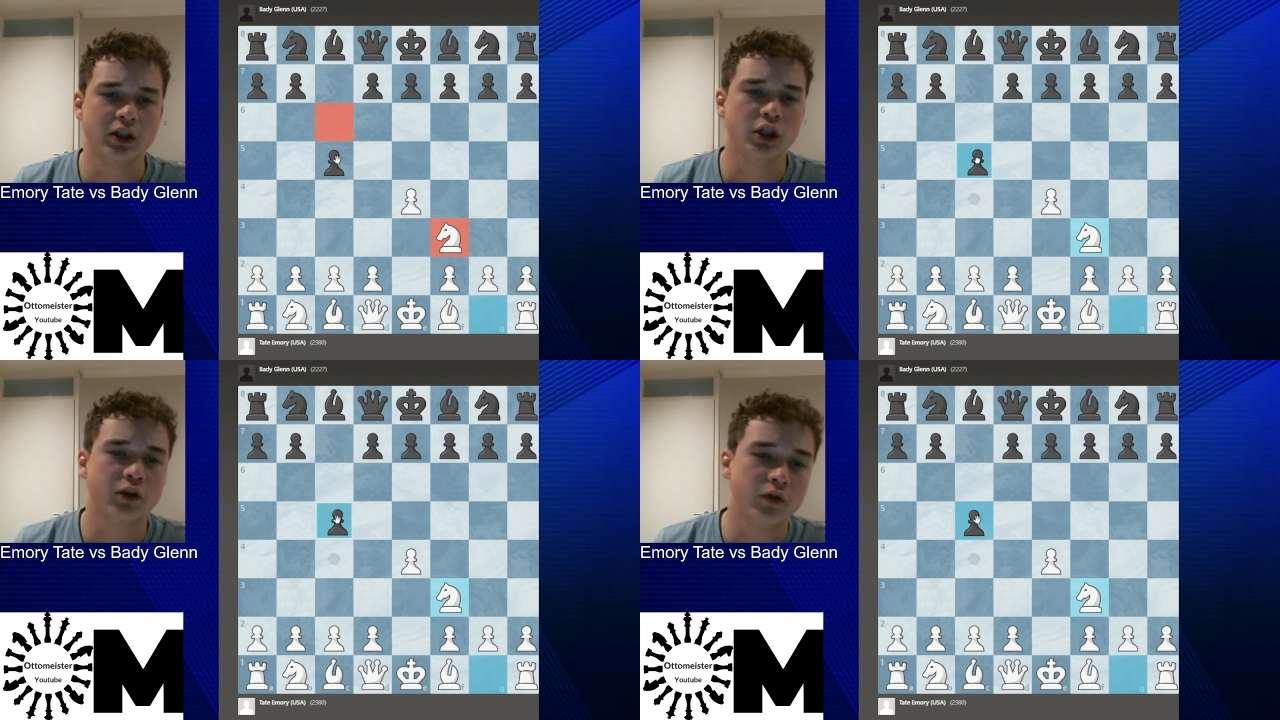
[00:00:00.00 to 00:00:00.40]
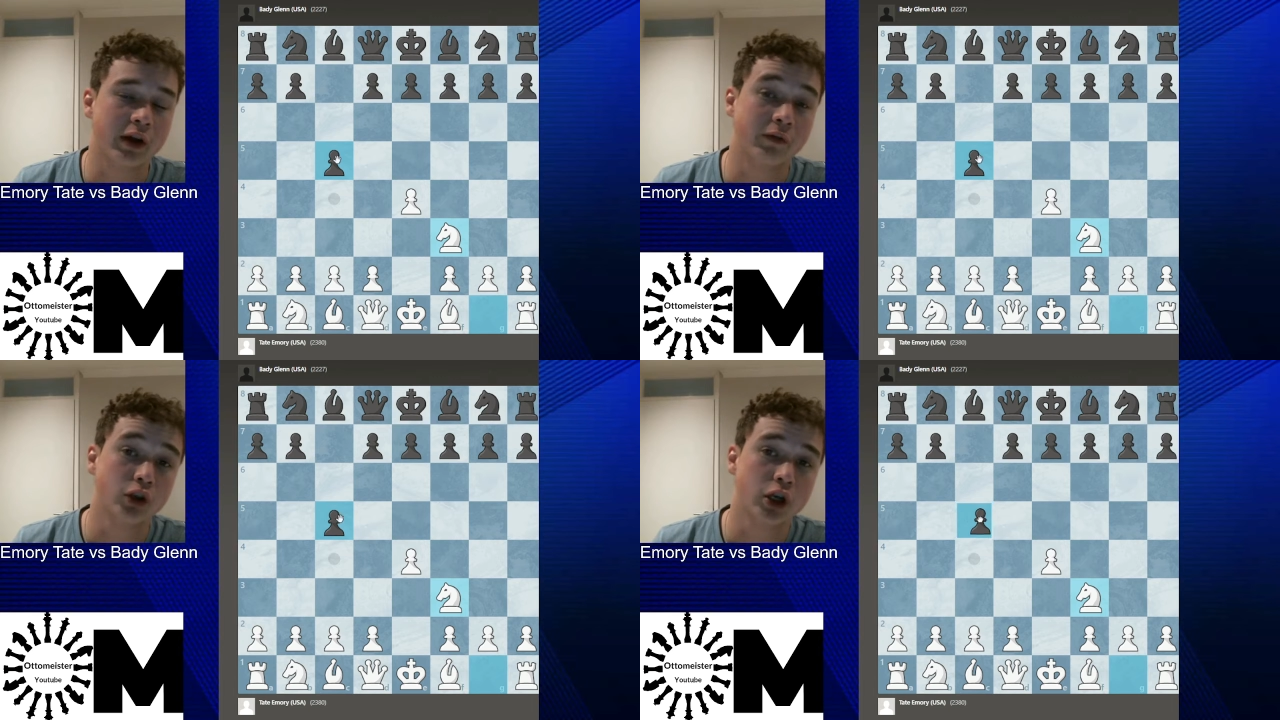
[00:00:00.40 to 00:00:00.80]
Just
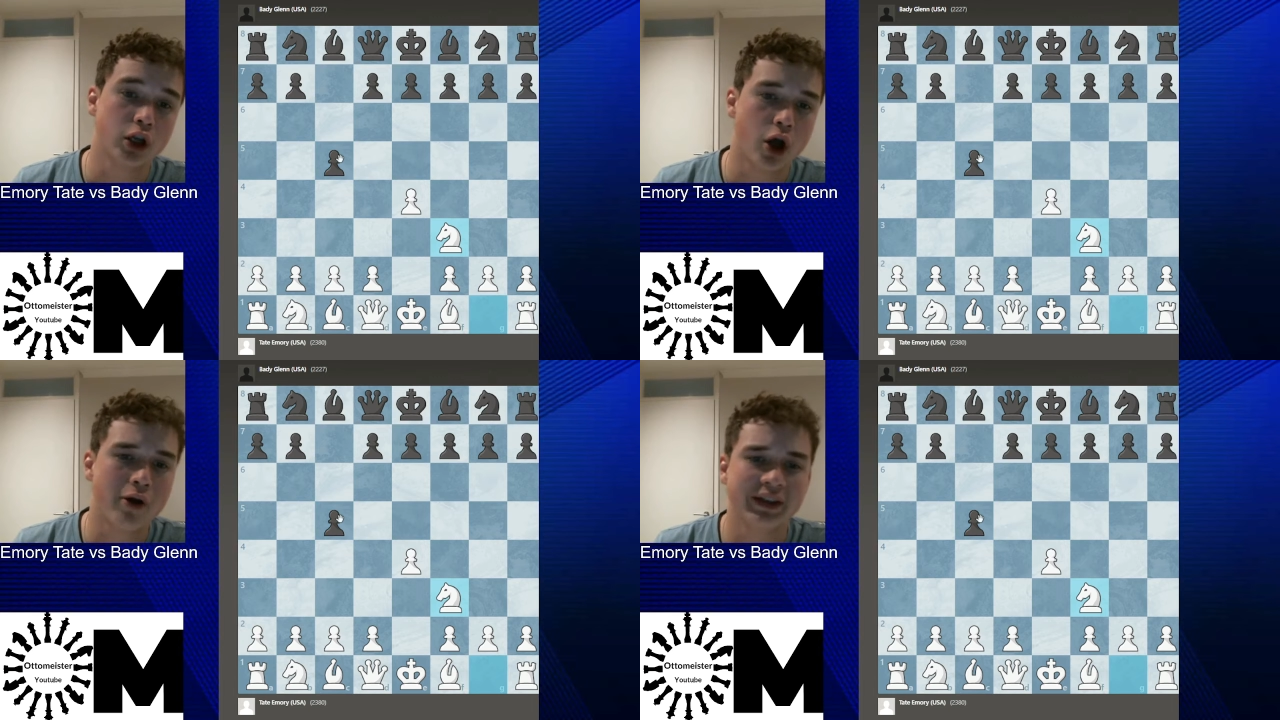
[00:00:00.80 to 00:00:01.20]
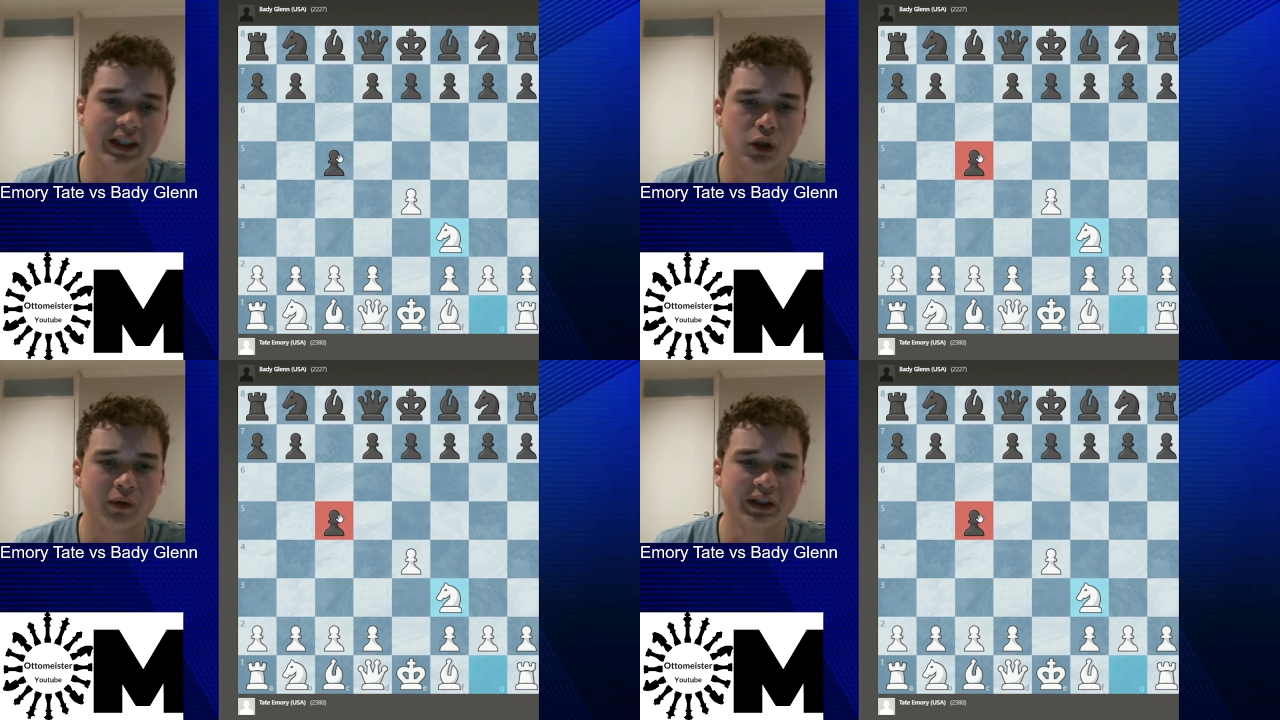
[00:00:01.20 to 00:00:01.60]
if you didn't know, this is
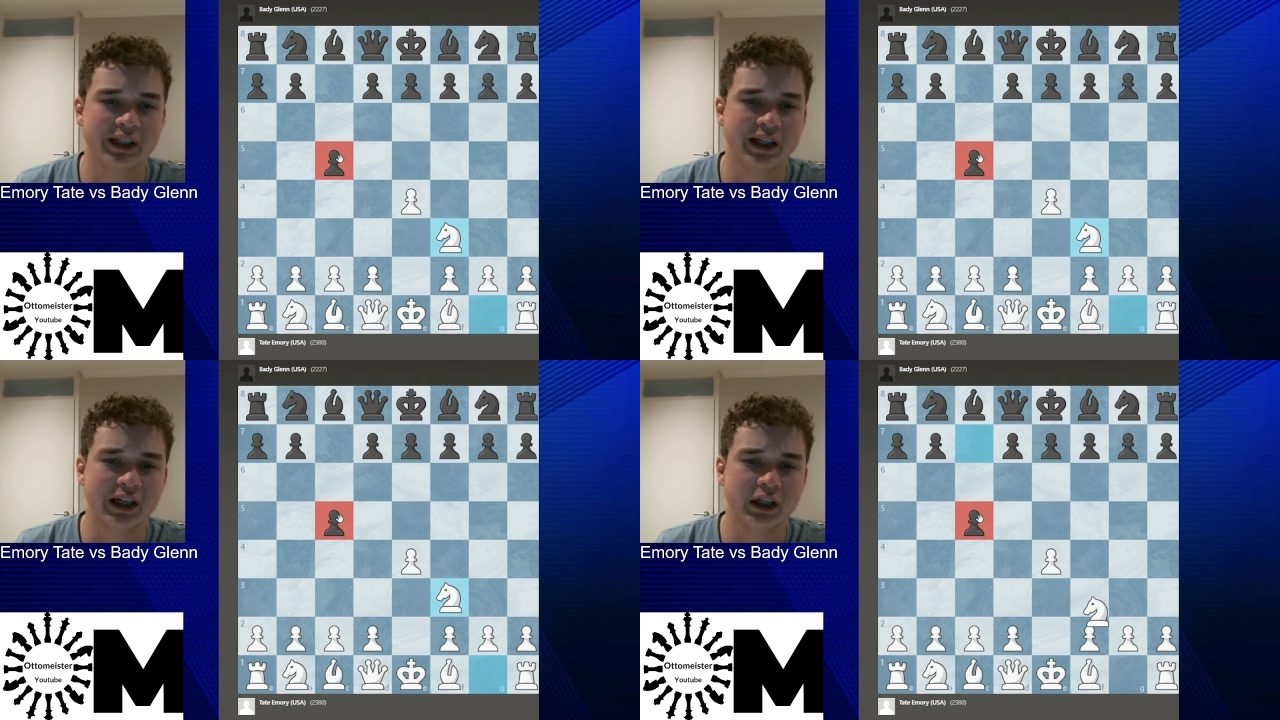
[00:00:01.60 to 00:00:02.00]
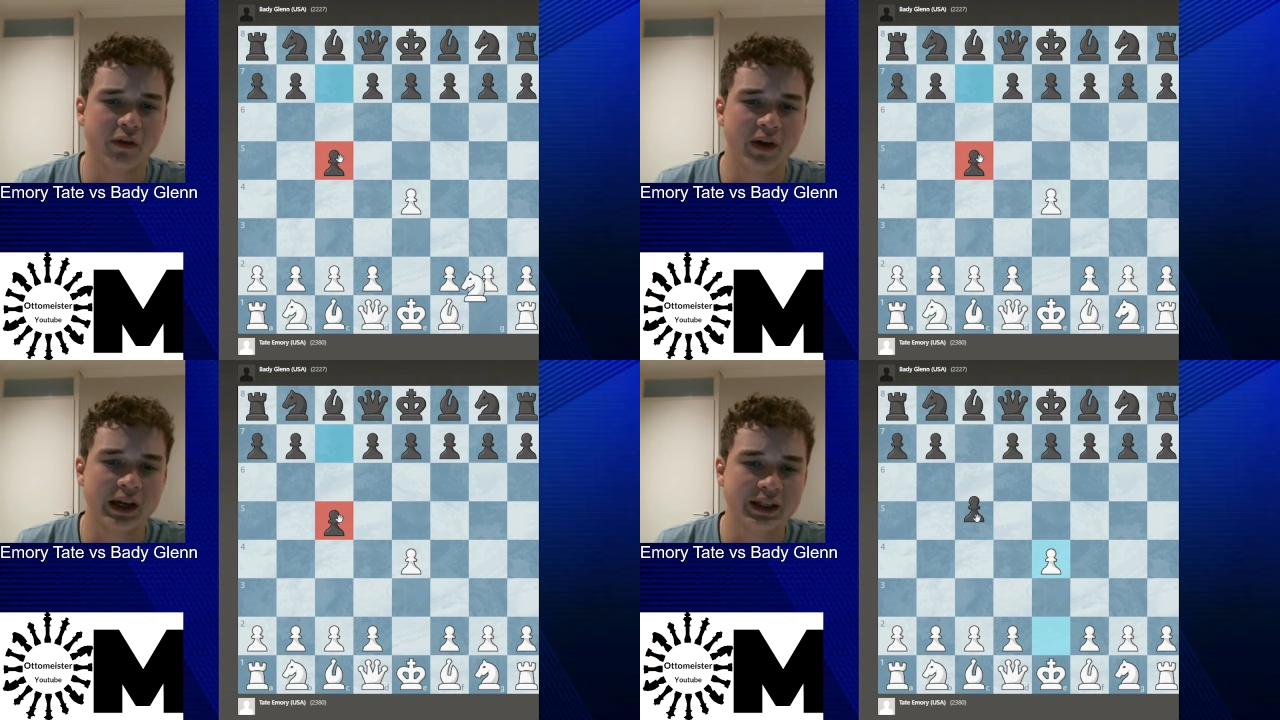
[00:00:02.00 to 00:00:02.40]
called the Sicilian
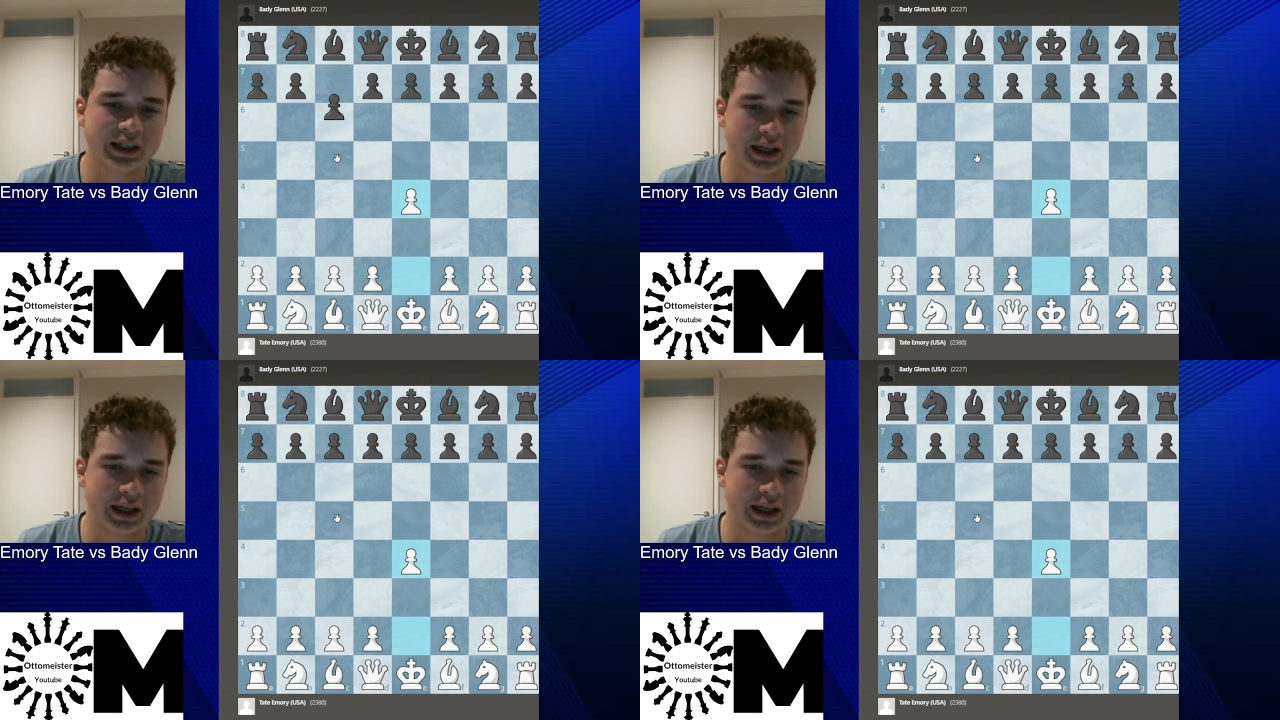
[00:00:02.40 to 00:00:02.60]
defense.